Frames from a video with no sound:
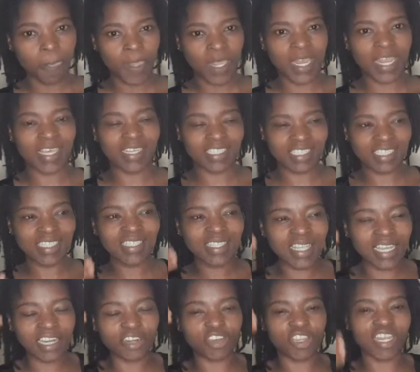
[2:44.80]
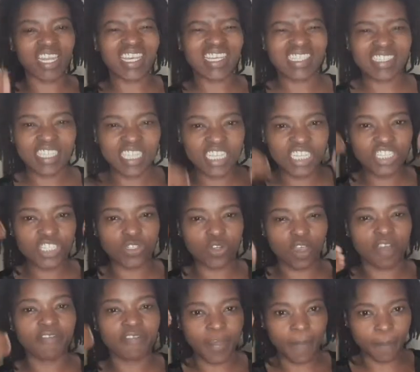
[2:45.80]
Like just the realization
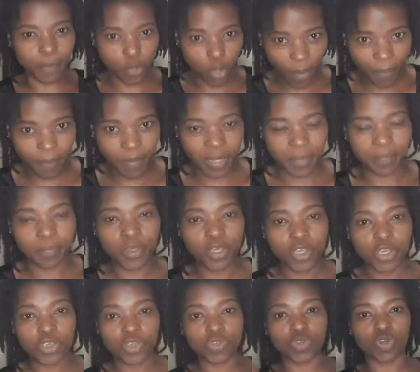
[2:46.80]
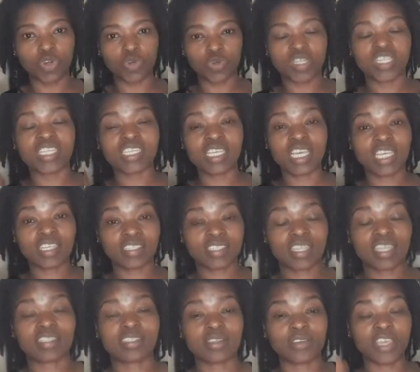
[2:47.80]
of the problem, you've already
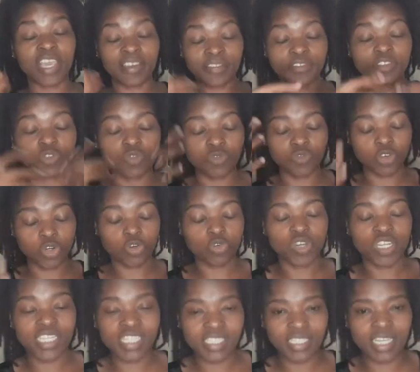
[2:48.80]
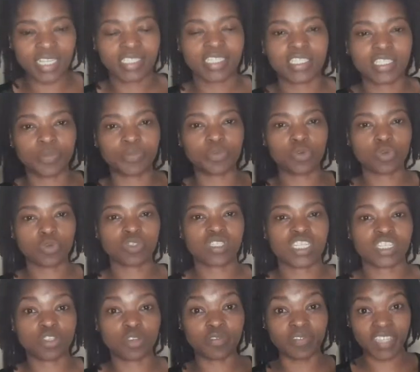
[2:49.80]
started the
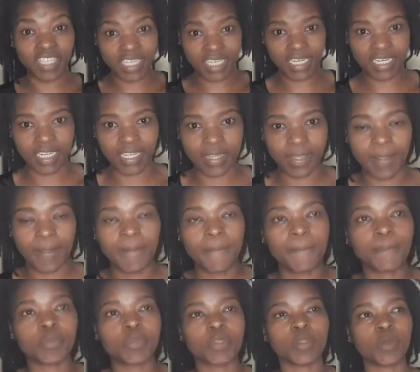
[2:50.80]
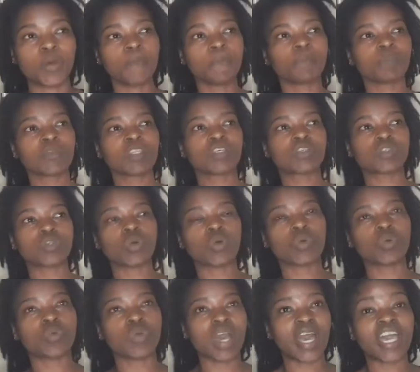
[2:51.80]
process of healing.
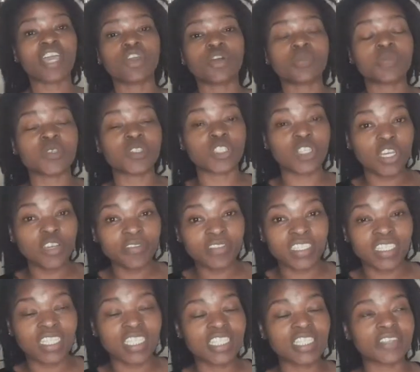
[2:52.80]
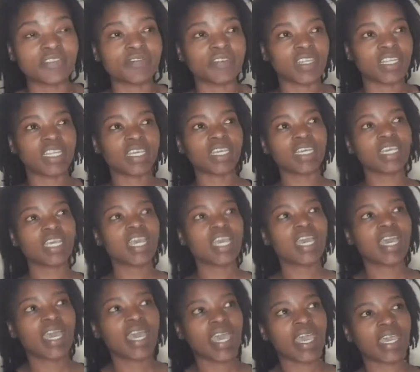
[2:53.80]
So I observed this feeling,
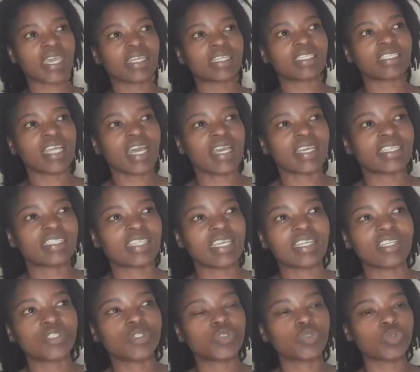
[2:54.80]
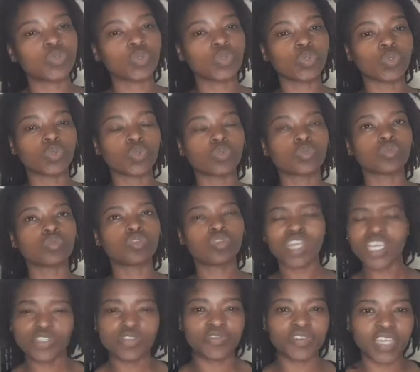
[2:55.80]
and I started to
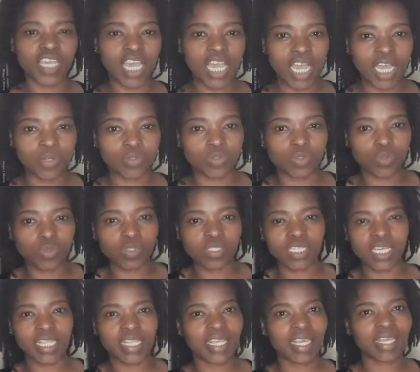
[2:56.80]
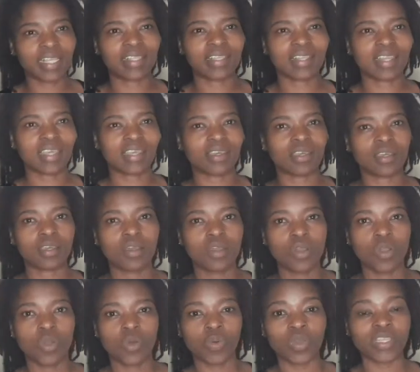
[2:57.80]
try to figure out, like,
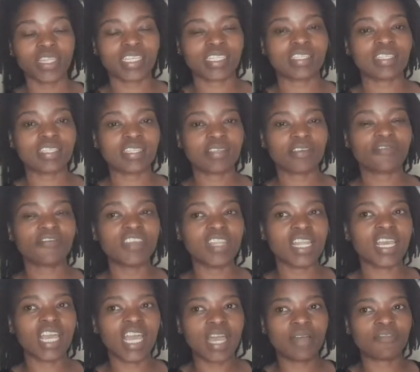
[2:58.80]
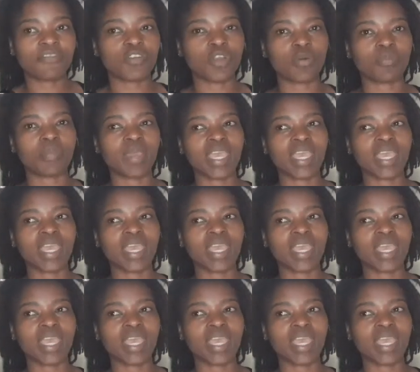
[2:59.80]
where does this feeling come from?